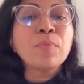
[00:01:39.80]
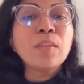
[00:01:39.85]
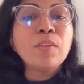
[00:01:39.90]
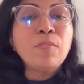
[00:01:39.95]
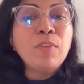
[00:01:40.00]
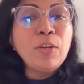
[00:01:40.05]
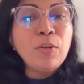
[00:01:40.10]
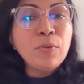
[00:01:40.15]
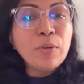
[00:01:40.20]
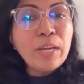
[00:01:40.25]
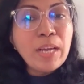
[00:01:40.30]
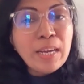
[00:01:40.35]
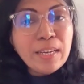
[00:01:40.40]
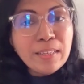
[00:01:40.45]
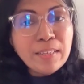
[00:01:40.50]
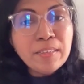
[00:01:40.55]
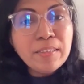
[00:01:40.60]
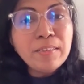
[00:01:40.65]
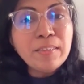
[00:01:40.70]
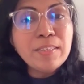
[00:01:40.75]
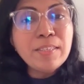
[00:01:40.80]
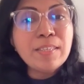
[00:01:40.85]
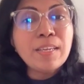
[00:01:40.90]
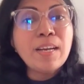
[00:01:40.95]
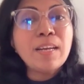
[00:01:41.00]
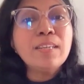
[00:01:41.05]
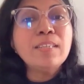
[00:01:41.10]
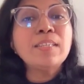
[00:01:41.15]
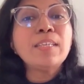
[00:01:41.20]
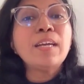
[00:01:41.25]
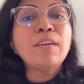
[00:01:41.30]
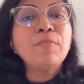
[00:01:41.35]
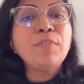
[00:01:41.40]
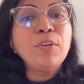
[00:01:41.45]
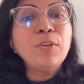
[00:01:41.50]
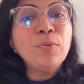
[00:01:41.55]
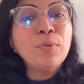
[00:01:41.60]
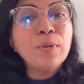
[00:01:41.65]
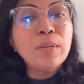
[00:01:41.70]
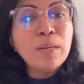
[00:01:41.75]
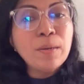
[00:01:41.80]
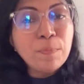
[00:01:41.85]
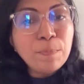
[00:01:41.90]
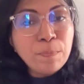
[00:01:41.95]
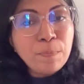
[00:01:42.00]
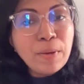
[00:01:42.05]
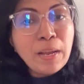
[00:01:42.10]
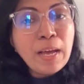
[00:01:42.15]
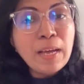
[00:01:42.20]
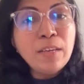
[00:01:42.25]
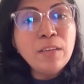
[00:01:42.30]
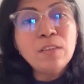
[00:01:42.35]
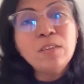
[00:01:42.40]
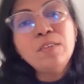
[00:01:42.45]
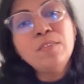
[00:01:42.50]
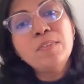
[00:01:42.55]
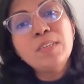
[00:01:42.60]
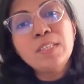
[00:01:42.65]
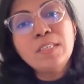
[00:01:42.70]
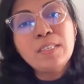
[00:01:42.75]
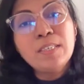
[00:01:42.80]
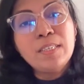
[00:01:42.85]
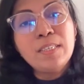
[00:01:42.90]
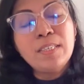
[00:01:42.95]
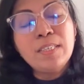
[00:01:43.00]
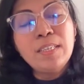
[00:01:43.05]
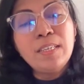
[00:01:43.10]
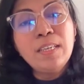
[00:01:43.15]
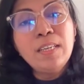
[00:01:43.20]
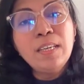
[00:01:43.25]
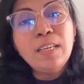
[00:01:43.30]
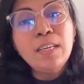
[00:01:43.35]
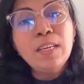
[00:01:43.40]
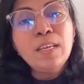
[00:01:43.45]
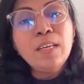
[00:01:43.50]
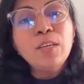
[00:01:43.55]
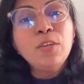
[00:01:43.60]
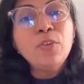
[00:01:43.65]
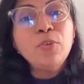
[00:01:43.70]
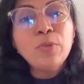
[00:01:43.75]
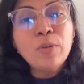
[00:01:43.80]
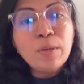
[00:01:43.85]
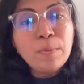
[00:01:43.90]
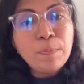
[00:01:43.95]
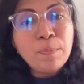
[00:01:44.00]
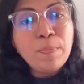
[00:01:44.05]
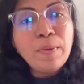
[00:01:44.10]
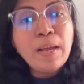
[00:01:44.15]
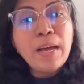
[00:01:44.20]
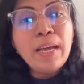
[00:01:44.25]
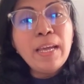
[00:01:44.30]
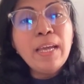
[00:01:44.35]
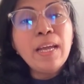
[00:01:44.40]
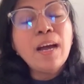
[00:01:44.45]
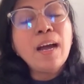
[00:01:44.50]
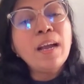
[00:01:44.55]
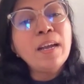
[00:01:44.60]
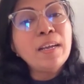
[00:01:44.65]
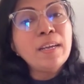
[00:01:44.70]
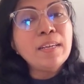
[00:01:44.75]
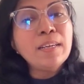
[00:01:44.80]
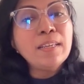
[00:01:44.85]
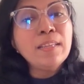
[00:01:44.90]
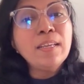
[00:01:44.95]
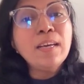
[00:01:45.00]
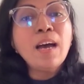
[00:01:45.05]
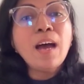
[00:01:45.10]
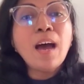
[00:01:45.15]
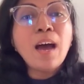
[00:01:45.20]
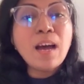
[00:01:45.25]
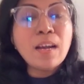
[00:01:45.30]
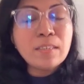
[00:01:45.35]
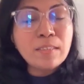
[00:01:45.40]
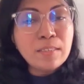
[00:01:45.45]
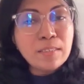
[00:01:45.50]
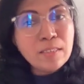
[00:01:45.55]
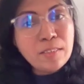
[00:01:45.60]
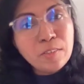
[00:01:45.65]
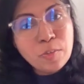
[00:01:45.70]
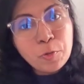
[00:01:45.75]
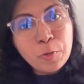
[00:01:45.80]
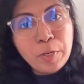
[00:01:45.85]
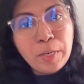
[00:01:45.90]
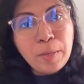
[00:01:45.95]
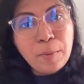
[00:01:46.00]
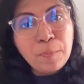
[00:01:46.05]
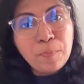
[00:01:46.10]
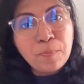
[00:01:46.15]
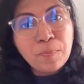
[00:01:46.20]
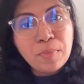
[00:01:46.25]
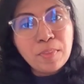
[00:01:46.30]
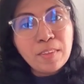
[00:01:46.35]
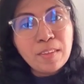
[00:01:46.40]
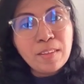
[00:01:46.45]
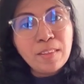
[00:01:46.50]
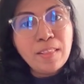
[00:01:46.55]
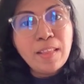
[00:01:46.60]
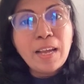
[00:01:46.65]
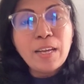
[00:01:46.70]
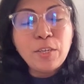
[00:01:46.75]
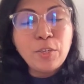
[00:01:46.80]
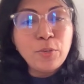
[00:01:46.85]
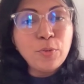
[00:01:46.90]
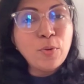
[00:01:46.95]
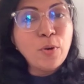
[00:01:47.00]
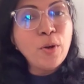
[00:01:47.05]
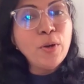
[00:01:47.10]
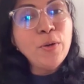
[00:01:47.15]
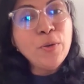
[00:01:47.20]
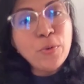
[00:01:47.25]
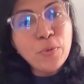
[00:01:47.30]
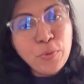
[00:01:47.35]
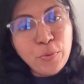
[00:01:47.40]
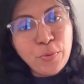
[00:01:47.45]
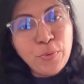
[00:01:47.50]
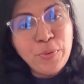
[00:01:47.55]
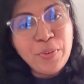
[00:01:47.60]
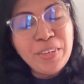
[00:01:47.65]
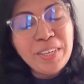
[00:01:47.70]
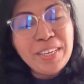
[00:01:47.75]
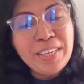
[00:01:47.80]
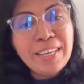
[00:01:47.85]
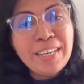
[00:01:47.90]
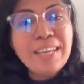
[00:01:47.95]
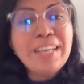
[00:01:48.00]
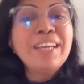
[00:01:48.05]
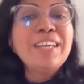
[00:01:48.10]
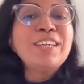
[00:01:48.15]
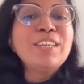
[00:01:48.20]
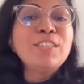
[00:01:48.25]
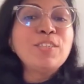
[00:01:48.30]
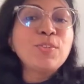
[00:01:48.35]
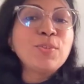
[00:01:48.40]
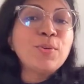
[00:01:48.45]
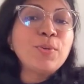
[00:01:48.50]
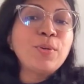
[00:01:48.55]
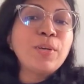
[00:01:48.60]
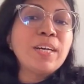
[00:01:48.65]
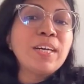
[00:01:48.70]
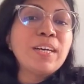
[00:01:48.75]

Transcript: when you get the results and when you apply university, you apply under the arts stream, that you all know. So